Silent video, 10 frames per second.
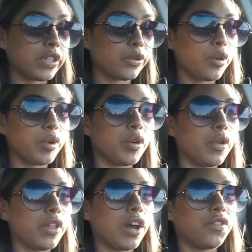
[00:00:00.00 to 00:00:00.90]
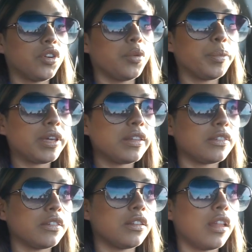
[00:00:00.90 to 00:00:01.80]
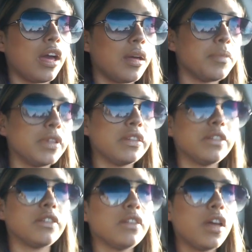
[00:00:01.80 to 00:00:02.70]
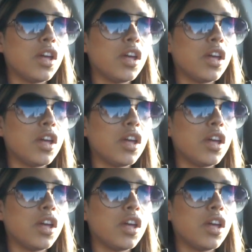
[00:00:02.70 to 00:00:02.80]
That's why we go in the afternoon, because the lab is